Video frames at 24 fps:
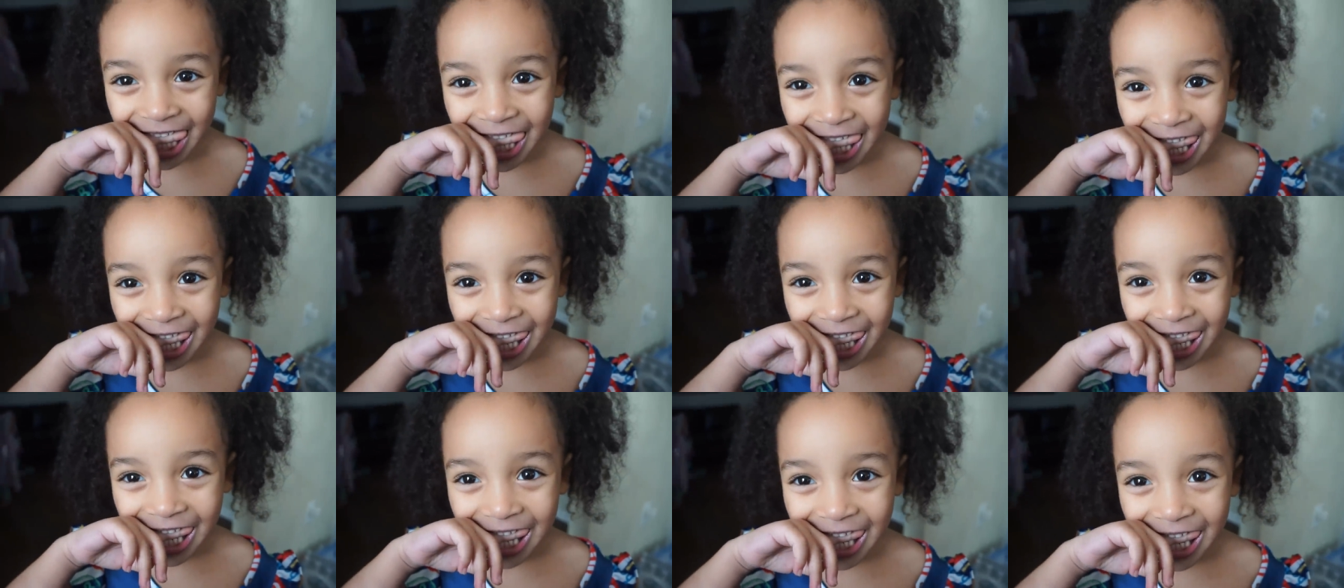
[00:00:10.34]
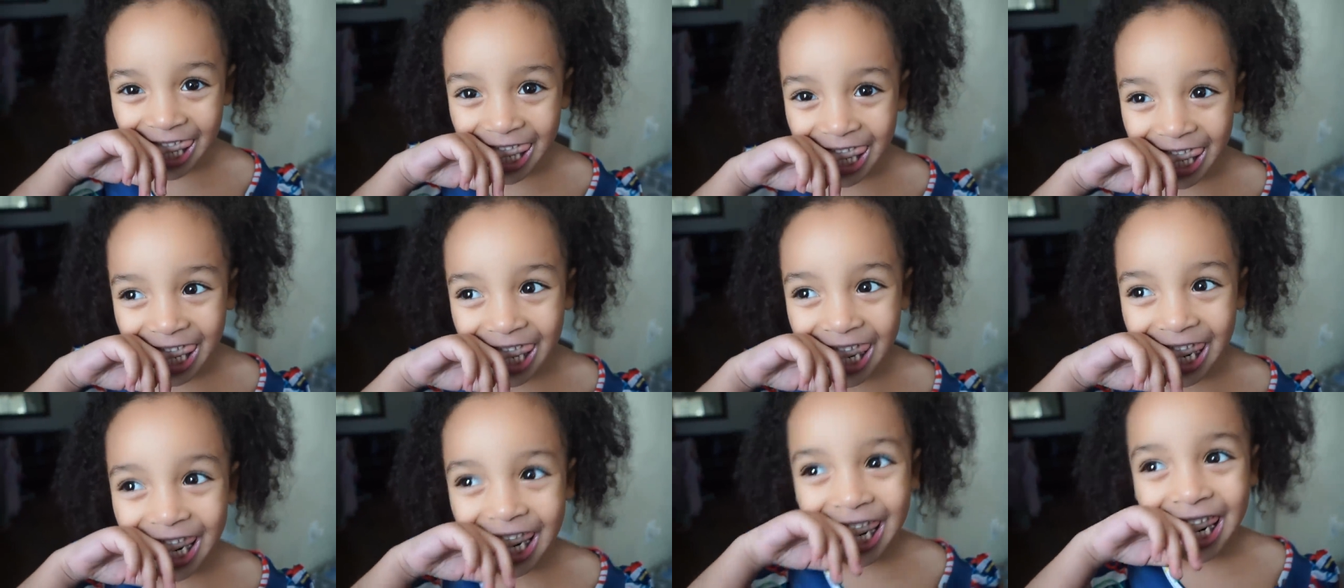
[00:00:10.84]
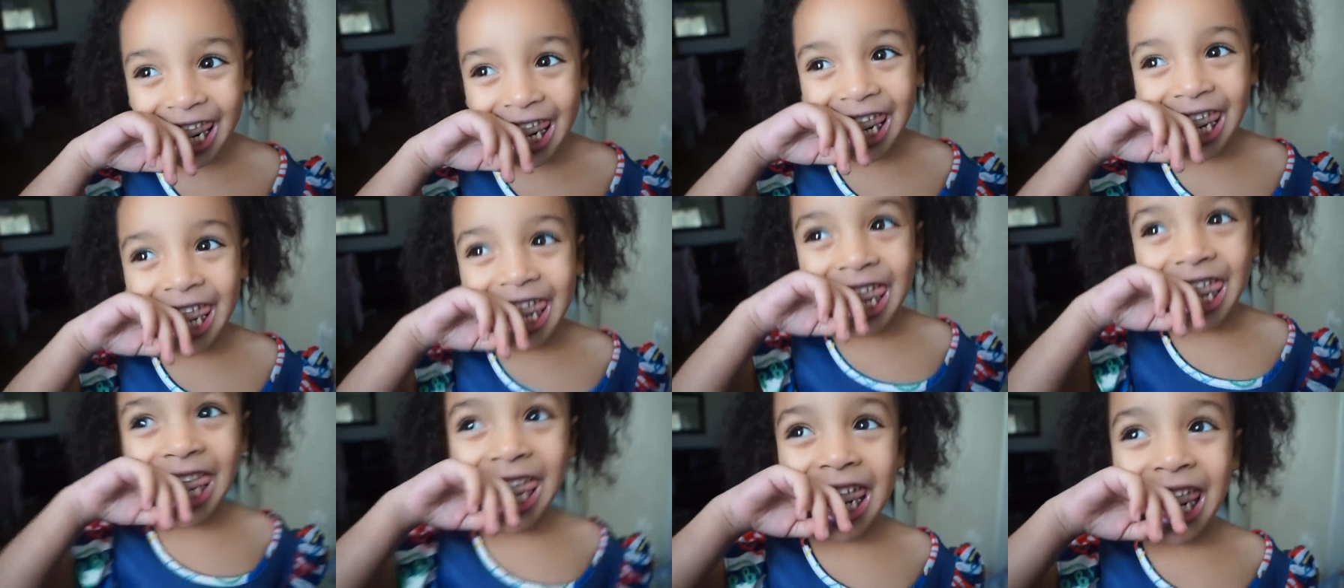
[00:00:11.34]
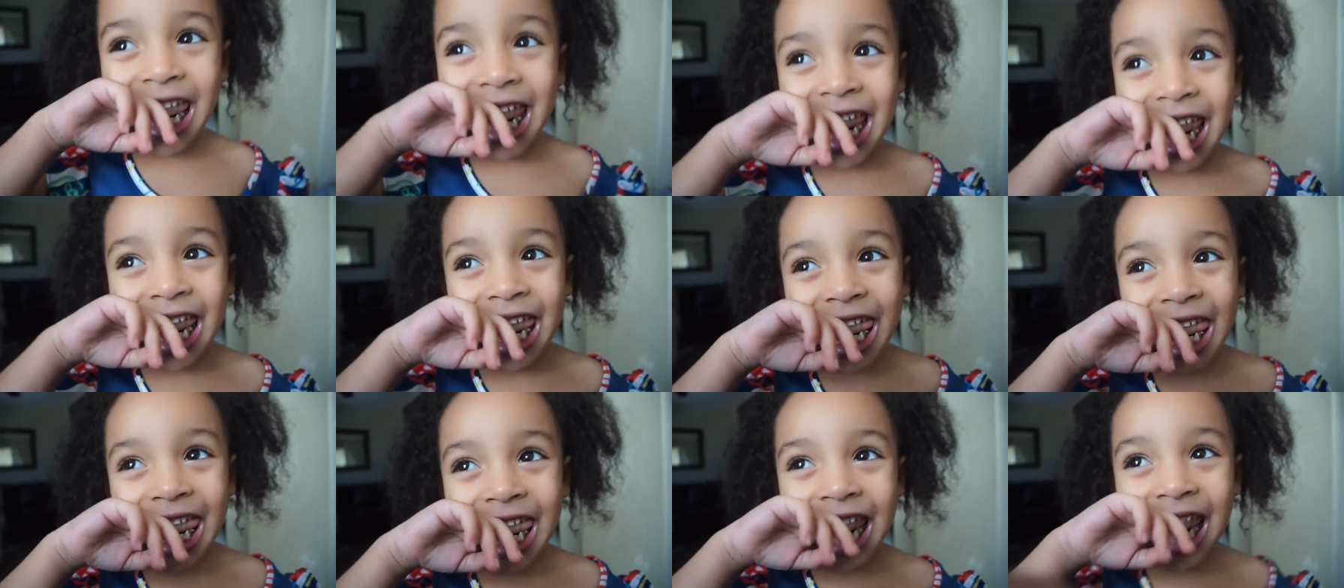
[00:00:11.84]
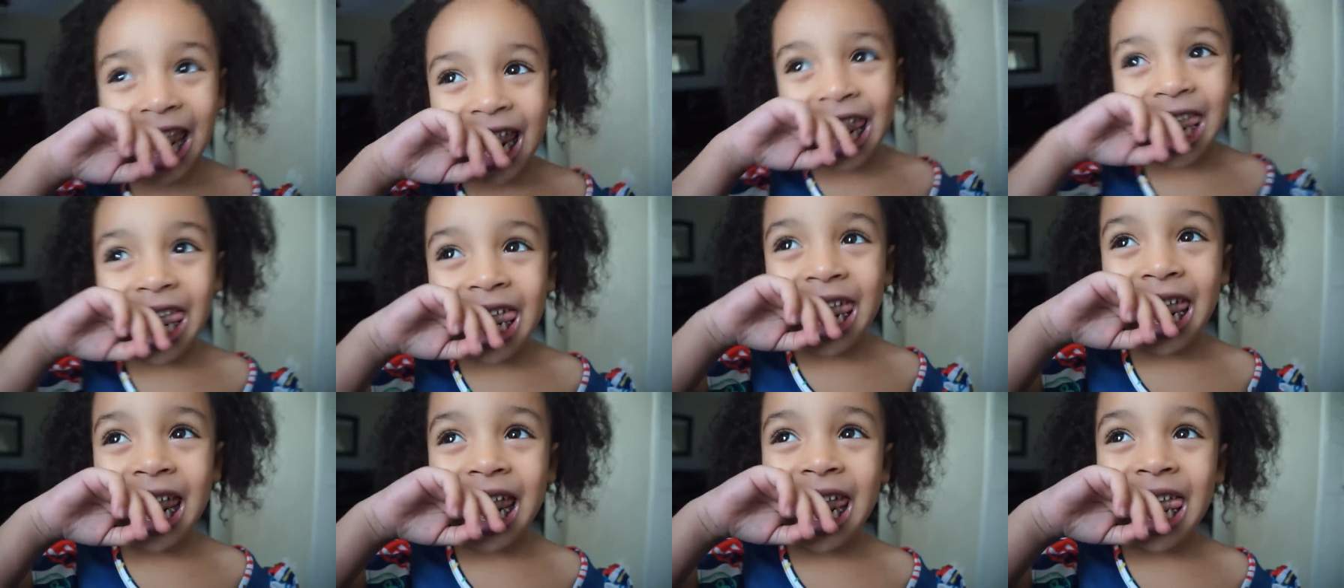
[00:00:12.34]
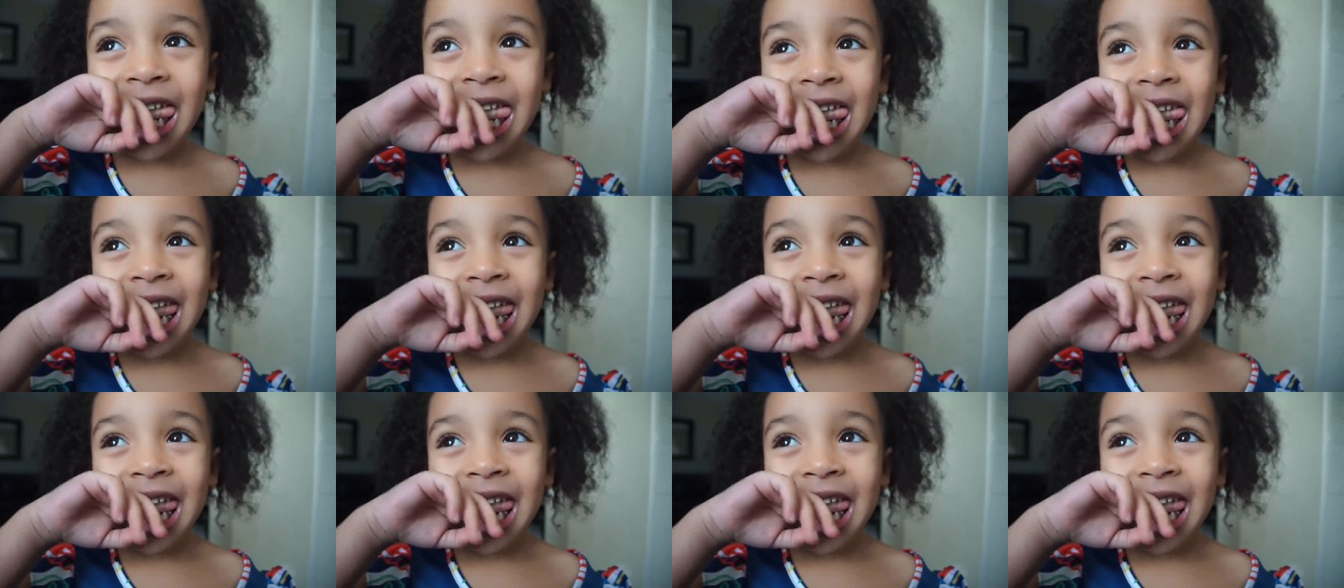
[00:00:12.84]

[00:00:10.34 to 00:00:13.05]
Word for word: you ain't saying bye. It's good morning. This is the beginning of the video.